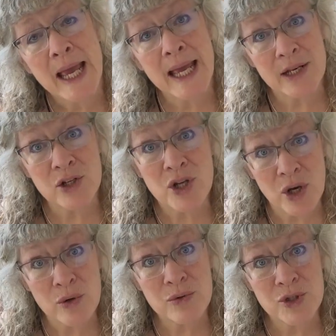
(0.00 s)
and
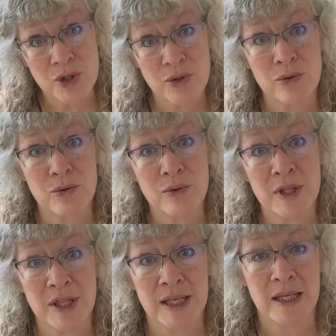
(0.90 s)
go to
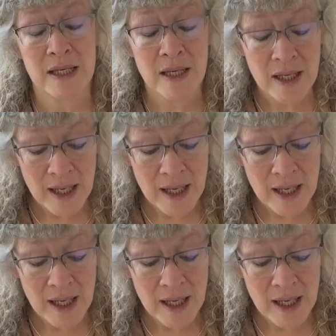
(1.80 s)
the